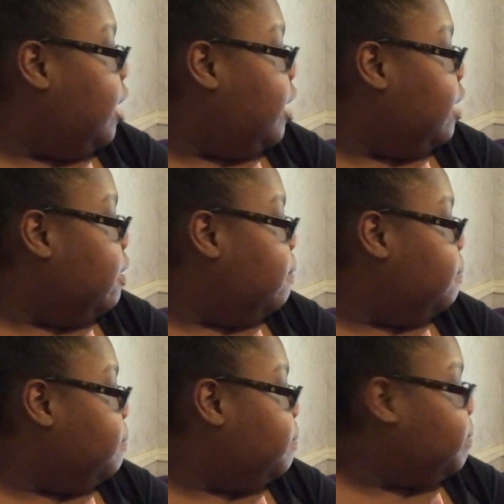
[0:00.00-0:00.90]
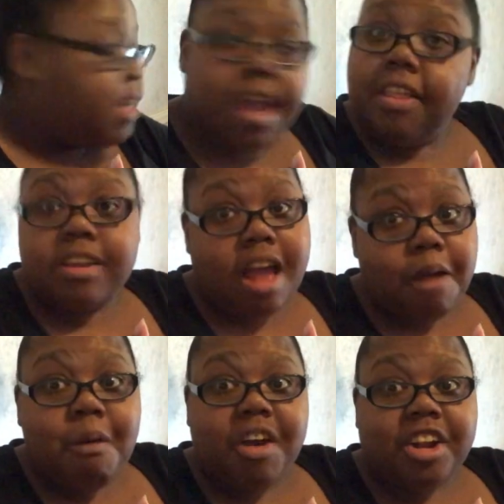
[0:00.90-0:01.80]
hell and
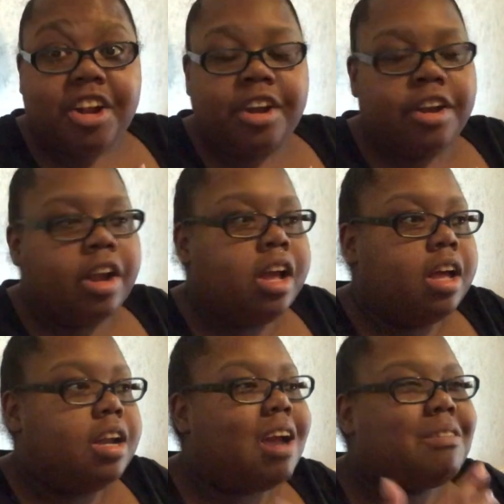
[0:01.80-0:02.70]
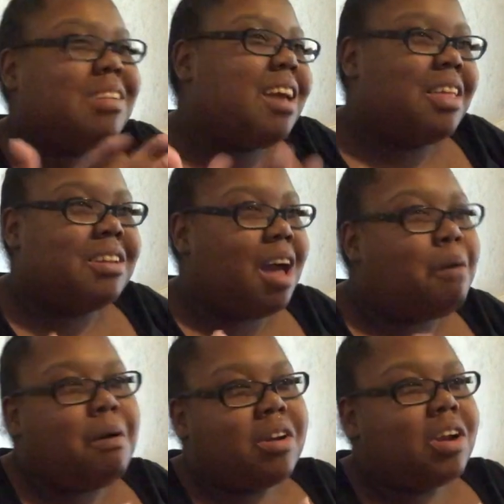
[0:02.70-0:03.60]
high water, not really hell and
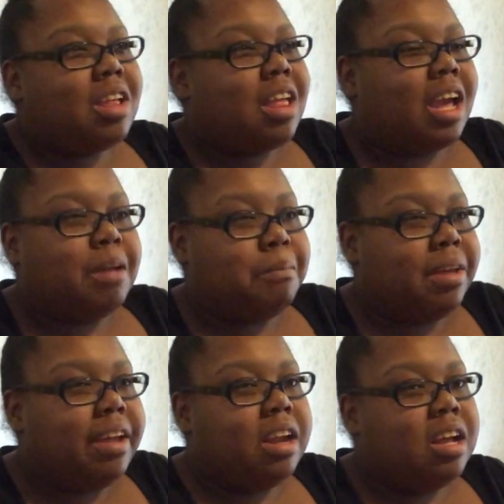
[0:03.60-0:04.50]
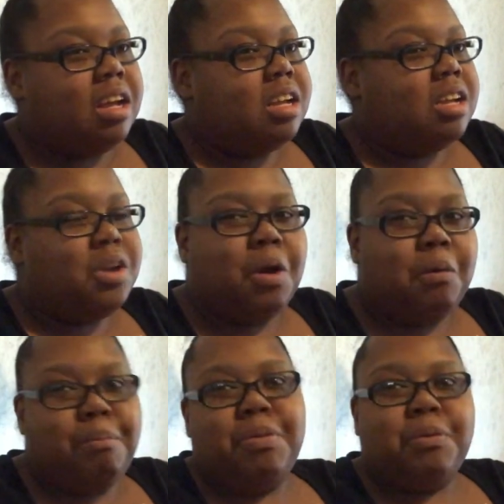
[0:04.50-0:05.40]
high water, like, but, you
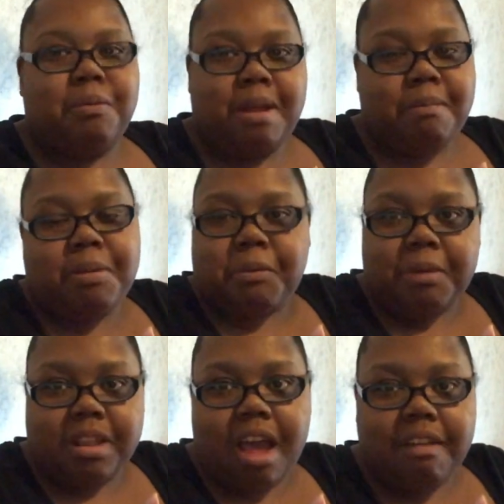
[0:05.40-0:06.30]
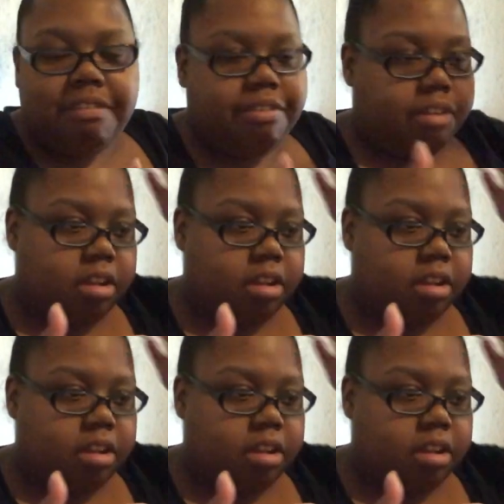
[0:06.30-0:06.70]
know, been through what I've been through in life.